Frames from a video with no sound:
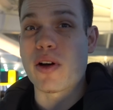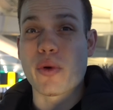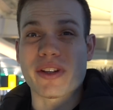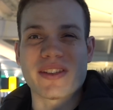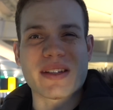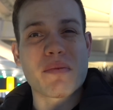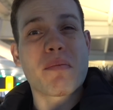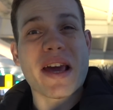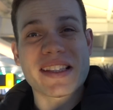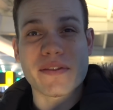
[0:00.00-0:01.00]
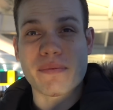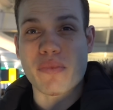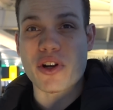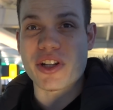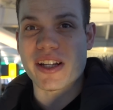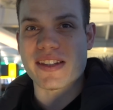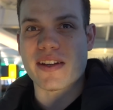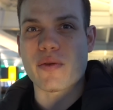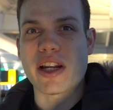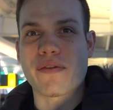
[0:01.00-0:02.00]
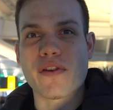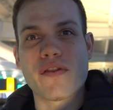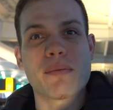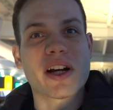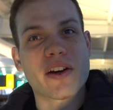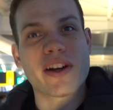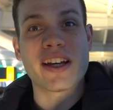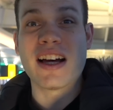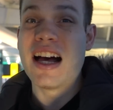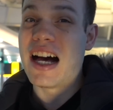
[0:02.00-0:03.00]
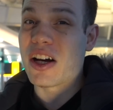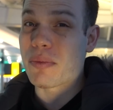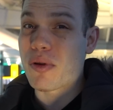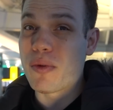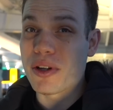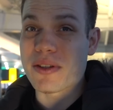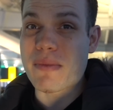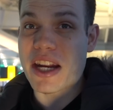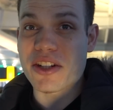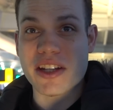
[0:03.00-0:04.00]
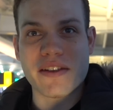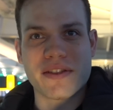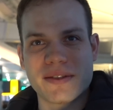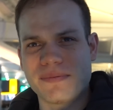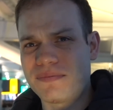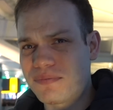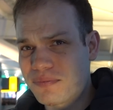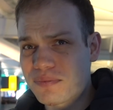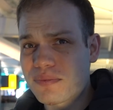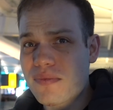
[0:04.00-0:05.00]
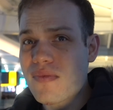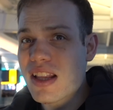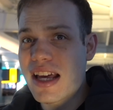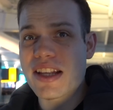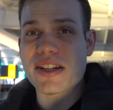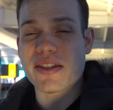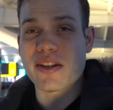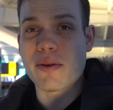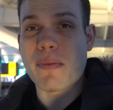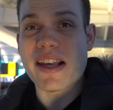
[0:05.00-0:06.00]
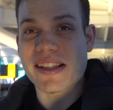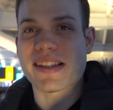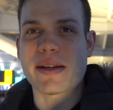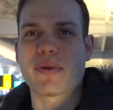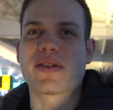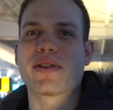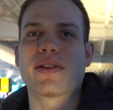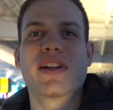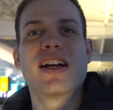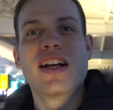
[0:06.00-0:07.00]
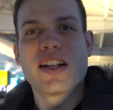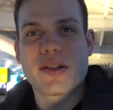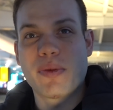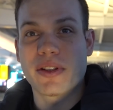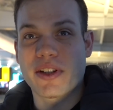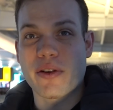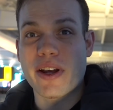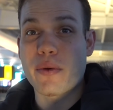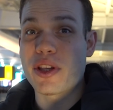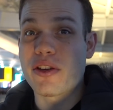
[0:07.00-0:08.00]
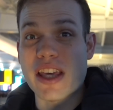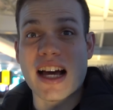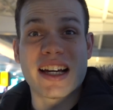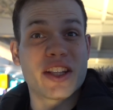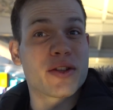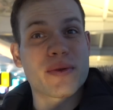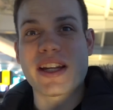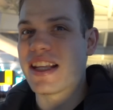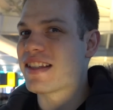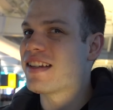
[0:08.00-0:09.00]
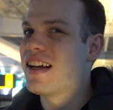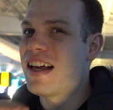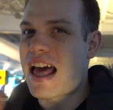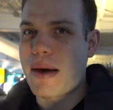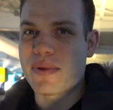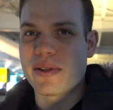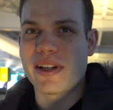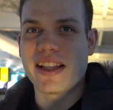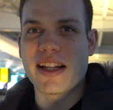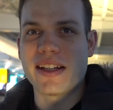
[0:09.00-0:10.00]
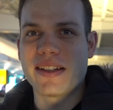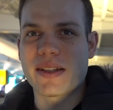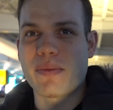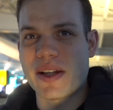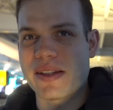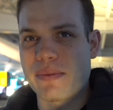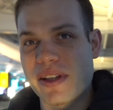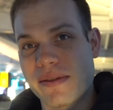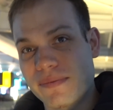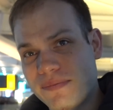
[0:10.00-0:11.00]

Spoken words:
I worked on some amazing projects that really furthered my career. I got promoted to manager even, and it's just an amazing stepping stone to build a career when you're young, in your 20s. Absolutely, London is the place to be.